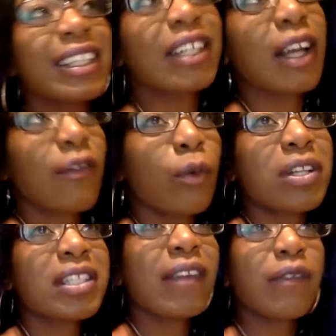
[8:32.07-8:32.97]
enough,
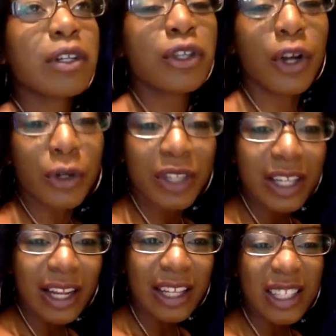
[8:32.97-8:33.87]
once I first heard
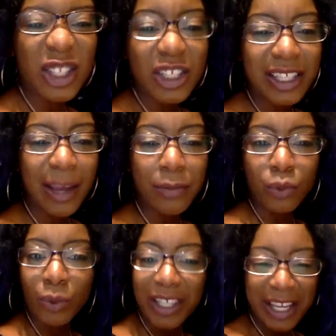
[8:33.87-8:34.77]
it, it's just kept
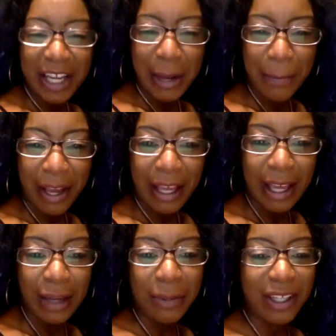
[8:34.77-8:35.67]
ringing in my
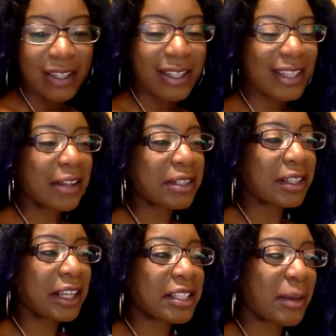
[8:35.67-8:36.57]
head because it sounded
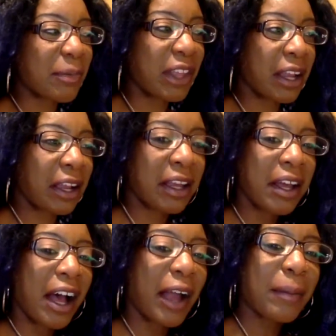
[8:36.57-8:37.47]
like something
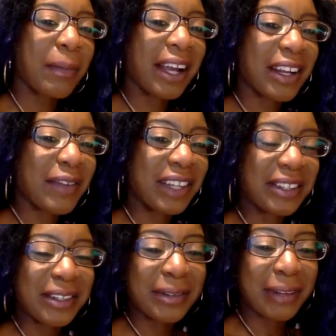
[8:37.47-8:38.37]
I might have
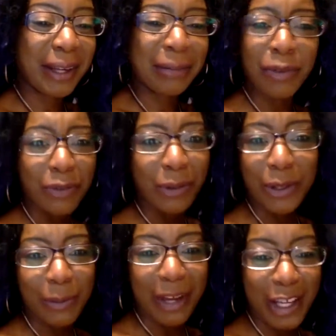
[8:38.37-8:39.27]
eaten like before in
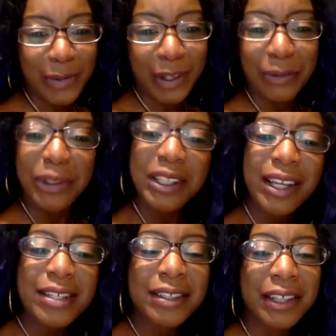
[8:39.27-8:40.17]
the past without
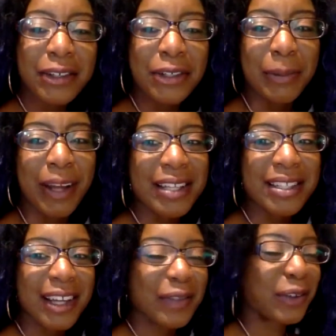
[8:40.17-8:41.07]
realizing it, or in a past life, or